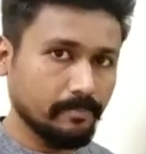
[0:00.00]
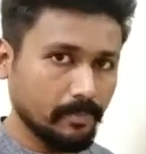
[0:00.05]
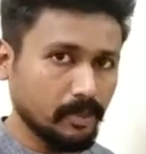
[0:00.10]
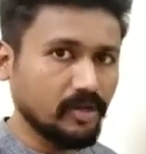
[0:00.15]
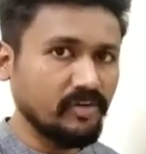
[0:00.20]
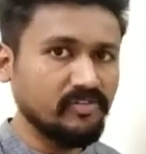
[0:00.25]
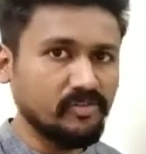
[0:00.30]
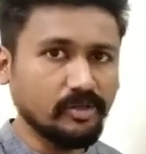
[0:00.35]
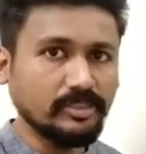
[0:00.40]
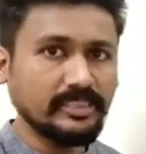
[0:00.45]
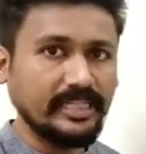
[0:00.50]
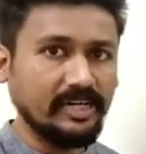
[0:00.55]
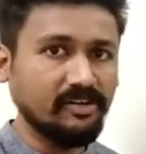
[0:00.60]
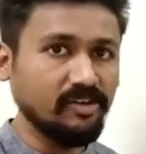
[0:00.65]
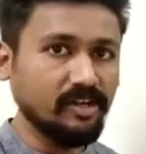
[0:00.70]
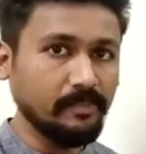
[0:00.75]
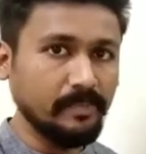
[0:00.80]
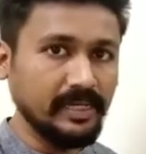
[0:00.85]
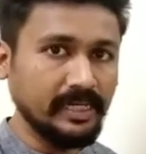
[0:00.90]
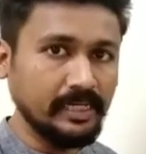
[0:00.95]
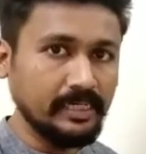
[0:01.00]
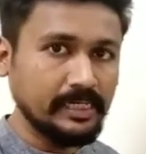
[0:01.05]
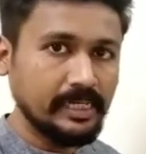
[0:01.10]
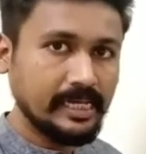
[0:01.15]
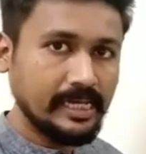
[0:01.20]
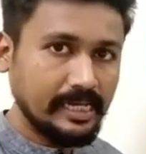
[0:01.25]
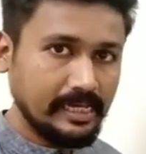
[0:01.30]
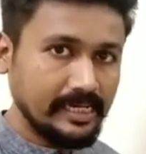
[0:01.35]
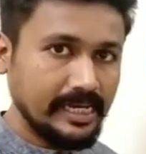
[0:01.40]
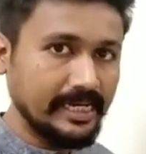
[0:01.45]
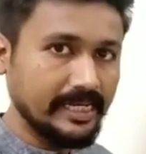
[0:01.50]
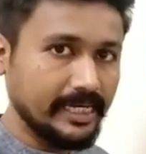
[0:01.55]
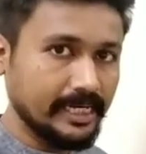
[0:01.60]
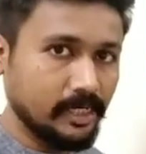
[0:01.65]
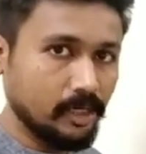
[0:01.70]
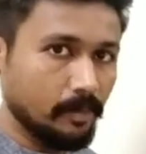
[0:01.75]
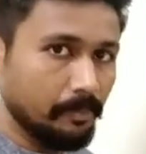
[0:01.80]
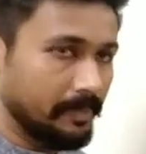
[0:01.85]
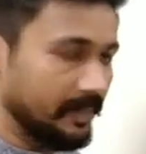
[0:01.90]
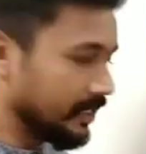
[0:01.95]
But of course that will be a later
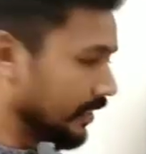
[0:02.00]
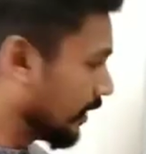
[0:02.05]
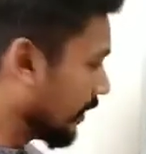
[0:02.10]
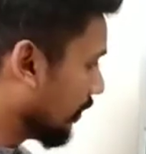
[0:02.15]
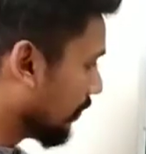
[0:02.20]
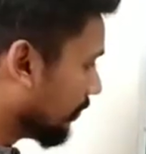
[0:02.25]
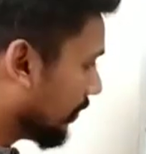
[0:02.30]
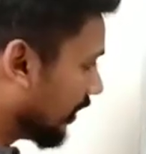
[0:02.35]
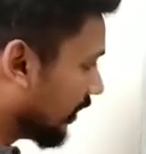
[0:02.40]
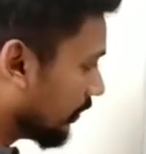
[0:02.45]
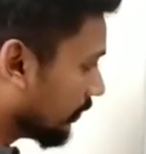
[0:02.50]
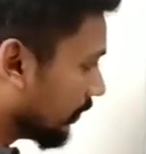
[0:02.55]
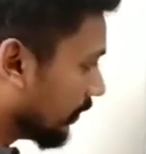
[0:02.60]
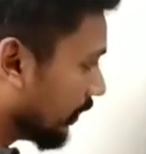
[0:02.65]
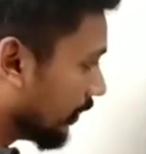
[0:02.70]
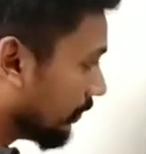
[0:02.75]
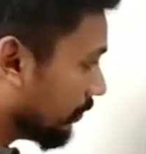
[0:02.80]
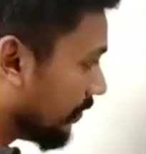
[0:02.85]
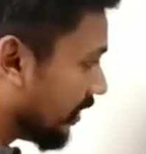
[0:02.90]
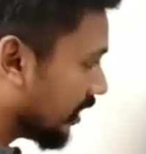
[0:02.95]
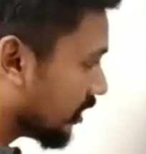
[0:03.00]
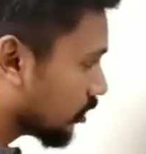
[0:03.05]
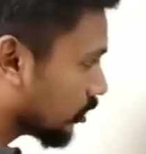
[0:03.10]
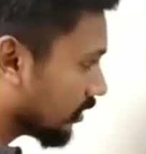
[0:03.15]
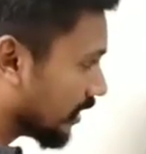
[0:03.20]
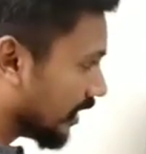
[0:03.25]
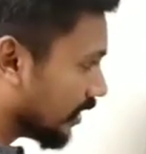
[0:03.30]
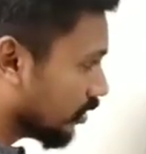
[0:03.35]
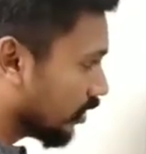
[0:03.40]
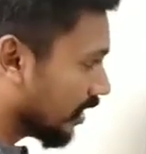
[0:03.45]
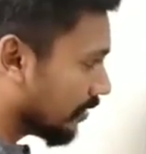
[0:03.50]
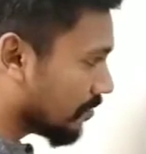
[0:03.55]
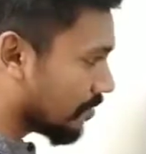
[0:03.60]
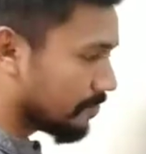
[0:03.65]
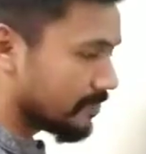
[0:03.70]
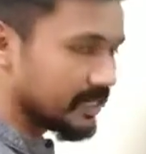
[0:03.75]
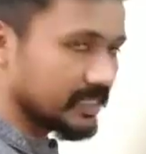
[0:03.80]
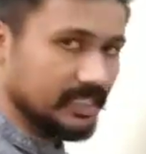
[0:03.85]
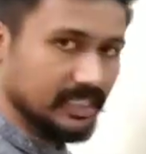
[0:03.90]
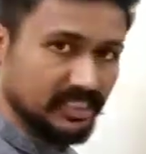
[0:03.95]
topic. But make sure that you
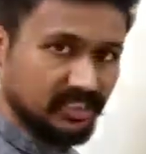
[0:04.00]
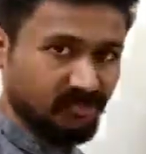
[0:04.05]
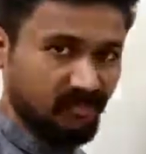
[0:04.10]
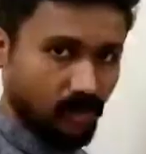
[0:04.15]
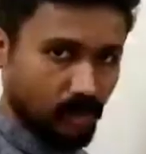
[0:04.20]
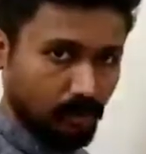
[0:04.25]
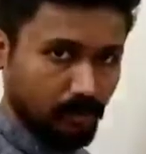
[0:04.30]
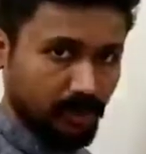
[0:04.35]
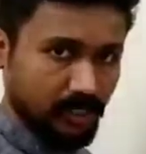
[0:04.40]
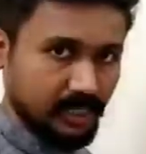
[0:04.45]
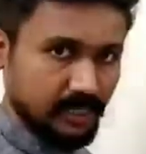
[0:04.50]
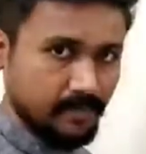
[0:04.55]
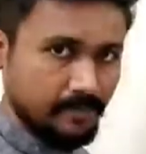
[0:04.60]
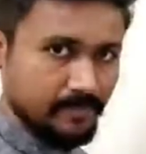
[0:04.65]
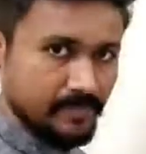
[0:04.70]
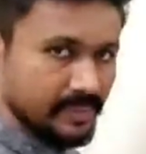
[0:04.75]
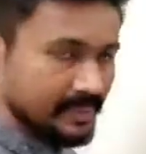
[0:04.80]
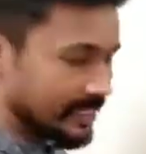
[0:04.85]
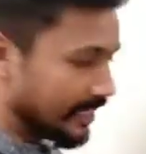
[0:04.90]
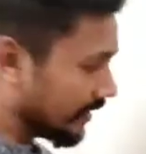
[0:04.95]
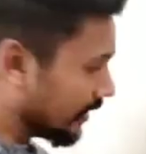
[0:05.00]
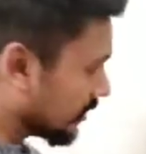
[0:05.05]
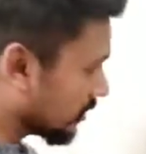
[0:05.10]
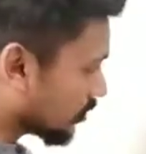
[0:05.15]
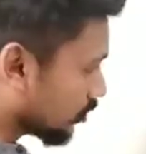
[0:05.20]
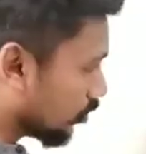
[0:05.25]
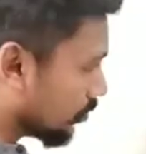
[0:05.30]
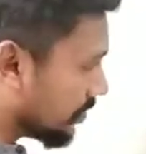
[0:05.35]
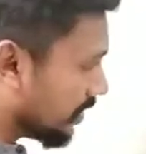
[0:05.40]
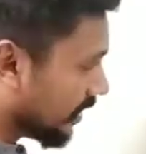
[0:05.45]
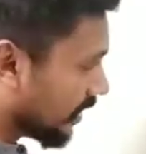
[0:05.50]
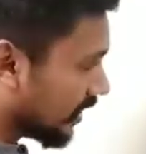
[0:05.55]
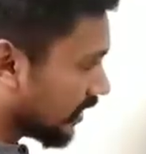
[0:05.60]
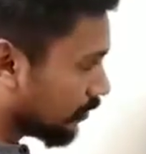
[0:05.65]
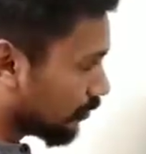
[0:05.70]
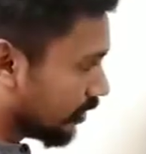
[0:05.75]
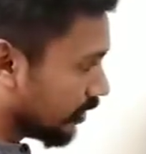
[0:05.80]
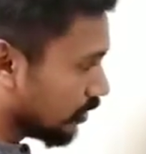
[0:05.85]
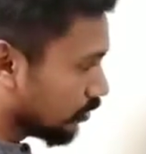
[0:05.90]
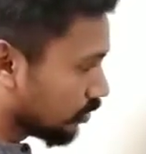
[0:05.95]
remember this formula, that is omega
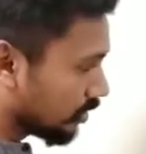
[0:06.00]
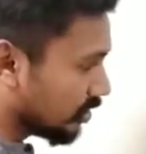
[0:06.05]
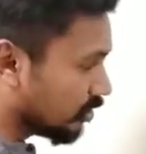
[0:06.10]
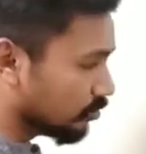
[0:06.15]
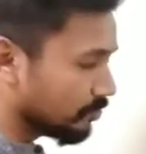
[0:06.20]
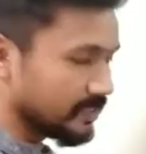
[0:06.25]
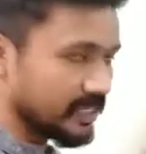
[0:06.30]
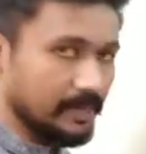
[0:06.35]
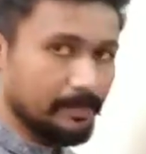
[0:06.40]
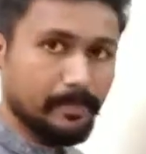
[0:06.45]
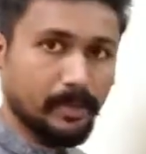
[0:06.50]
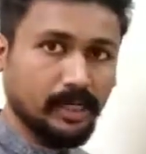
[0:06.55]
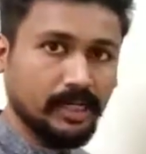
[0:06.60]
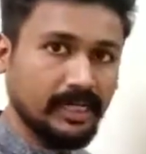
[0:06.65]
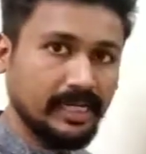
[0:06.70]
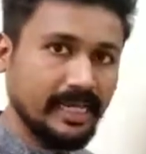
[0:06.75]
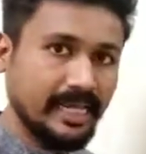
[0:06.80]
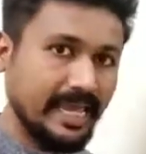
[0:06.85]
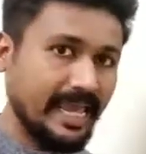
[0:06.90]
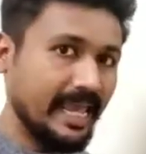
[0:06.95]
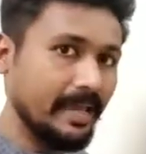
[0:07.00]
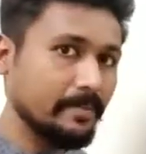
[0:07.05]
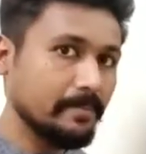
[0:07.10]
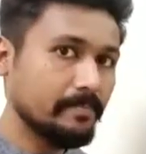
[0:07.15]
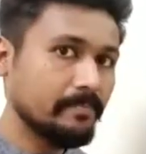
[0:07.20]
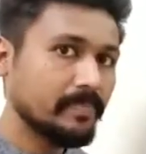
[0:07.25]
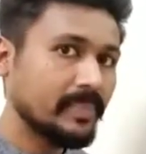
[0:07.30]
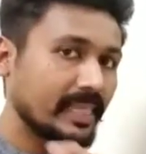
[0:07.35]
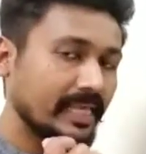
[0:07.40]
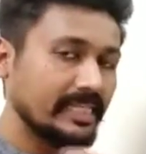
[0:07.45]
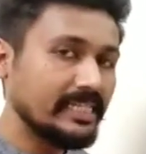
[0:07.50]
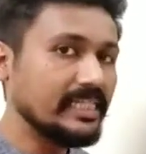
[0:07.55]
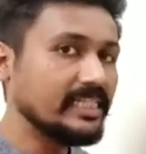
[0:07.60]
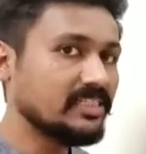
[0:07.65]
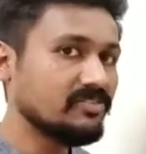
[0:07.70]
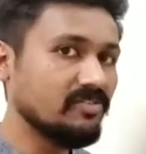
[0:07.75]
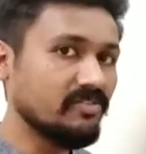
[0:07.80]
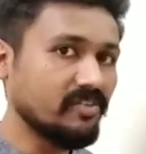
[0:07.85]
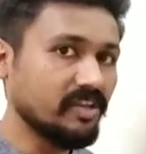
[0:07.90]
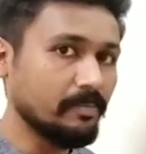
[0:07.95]
equal to qb upon m.
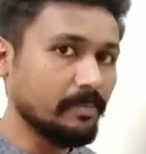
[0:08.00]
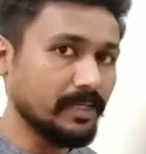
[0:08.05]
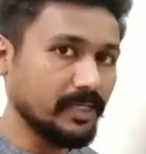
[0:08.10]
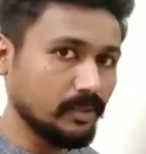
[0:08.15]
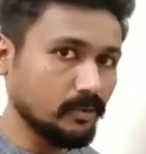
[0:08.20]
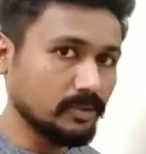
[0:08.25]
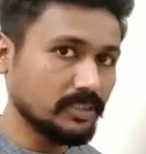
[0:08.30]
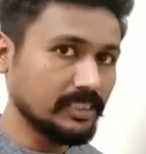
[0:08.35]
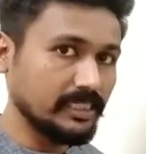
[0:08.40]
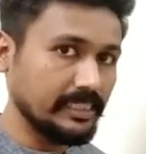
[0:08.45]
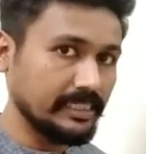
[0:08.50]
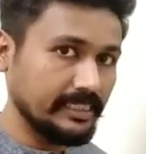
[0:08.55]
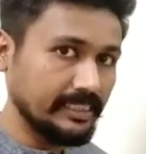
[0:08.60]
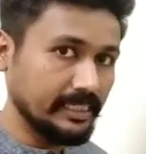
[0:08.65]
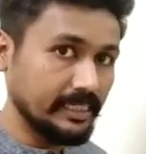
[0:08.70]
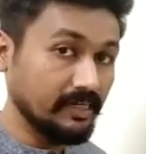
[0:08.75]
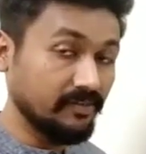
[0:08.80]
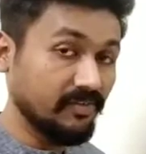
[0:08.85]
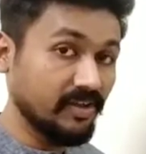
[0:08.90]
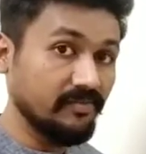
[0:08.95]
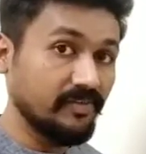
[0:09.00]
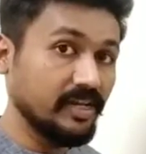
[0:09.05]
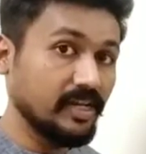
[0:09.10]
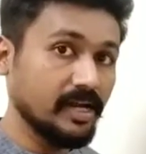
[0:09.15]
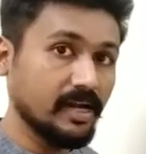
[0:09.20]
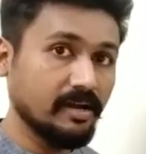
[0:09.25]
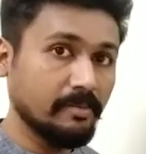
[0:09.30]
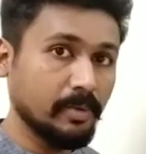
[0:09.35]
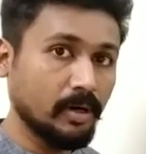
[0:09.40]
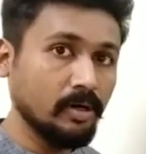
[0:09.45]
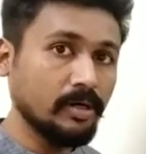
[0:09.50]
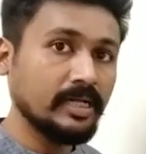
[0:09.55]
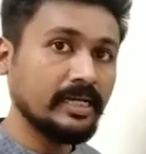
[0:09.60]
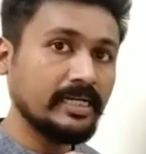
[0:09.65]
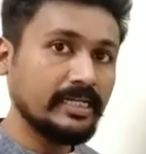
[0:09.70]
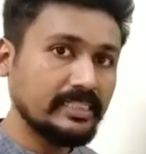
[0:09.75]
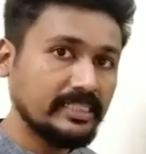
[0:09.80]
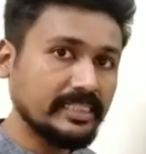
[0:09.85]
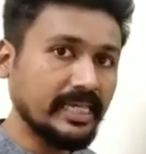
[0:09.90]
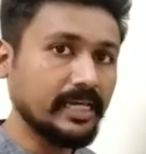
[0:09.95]
This we will be using when we learn
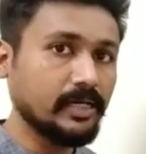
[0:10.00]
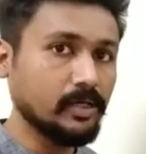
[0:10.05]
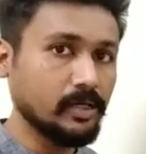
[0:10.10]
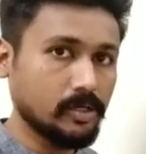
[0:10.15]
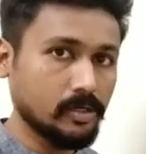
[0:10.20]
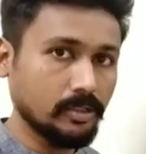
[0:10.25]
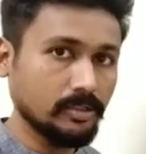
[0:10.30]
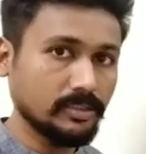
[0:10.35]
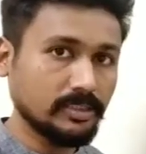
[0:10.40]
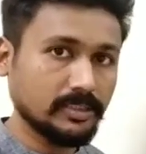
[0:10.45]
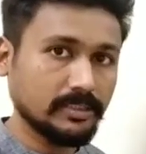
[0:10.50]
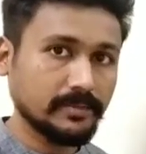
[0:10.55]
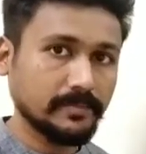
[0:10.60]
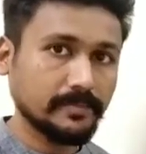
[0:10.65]
about cyclotrons.